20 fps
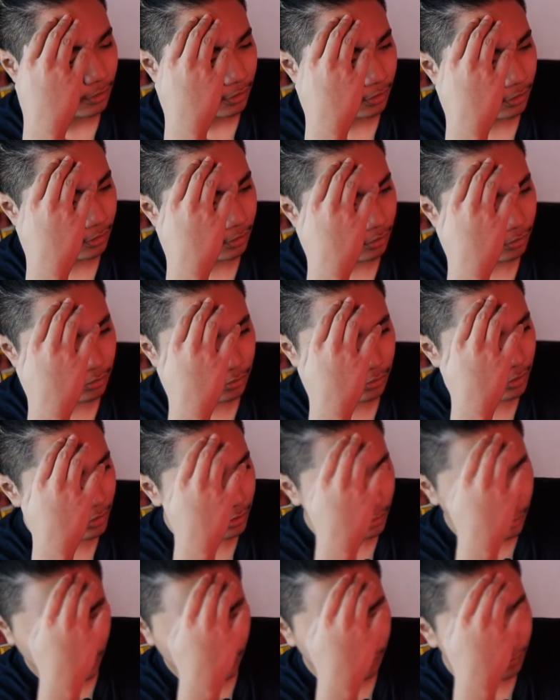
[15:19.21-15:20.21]
You know, you
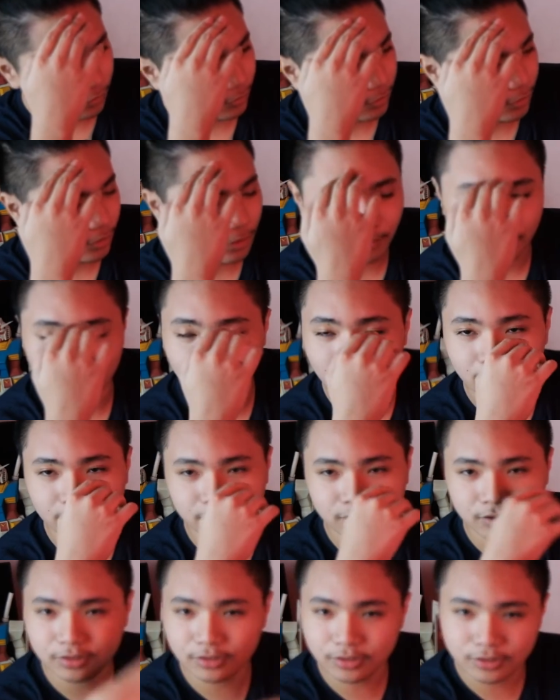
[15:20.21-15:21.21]
can definitely
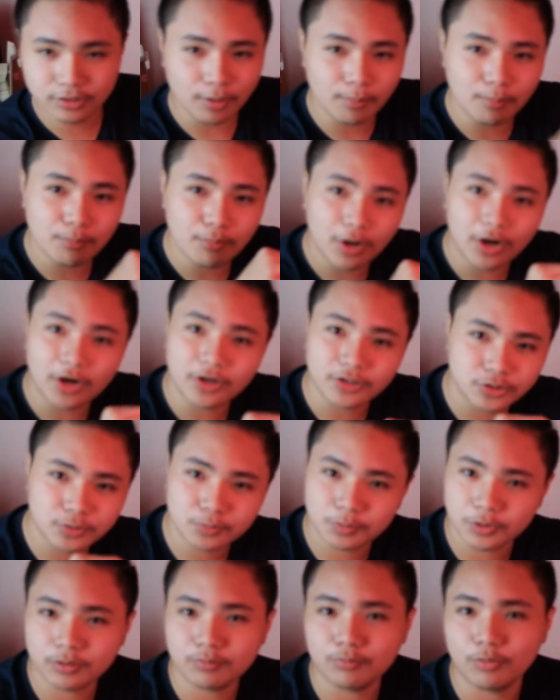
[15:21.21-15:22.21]
mosh. This is a mosh
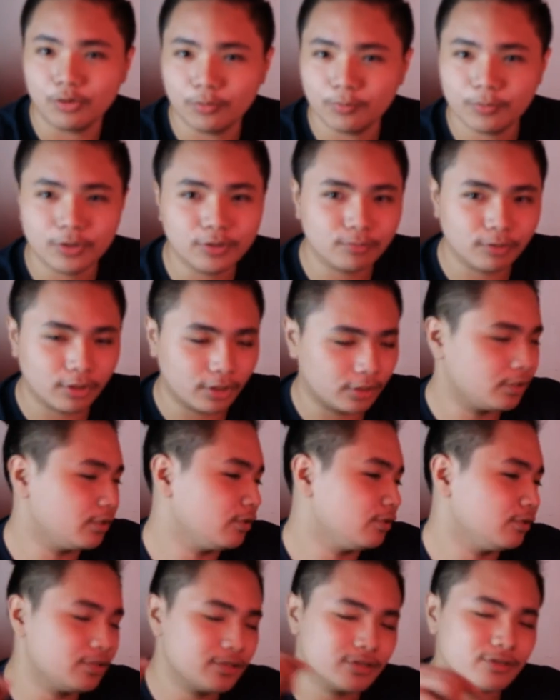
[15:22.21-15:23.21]
pit moment right
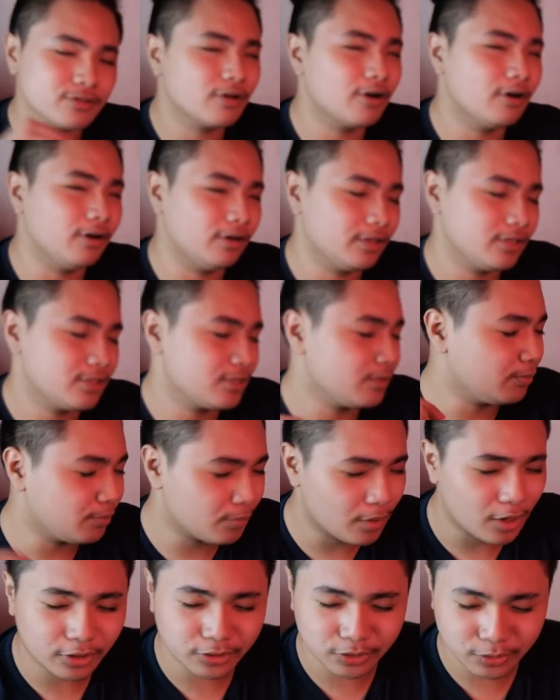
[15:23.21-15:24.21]
here. This song is a
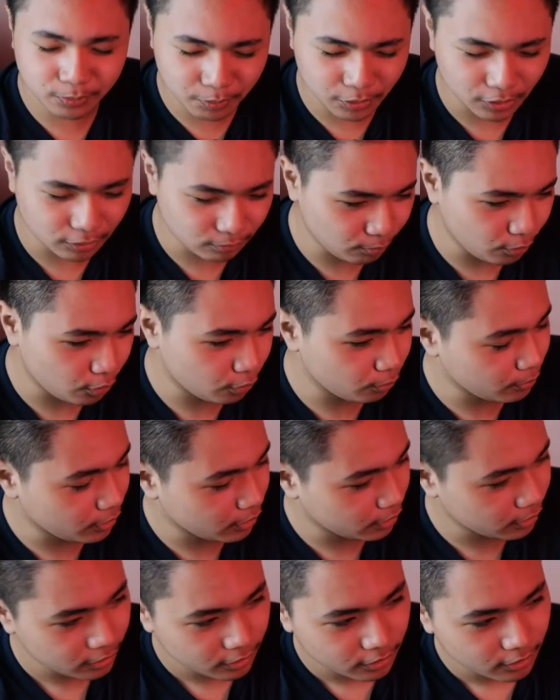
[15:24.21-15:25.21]
mosh pit
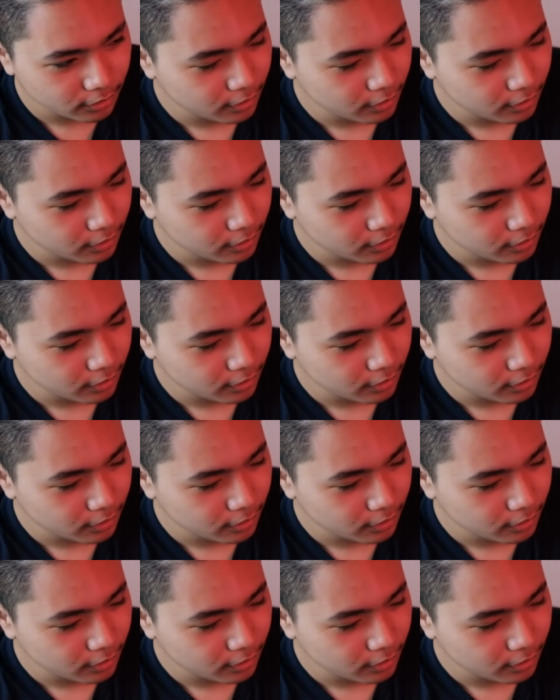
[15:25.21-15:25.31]
moment.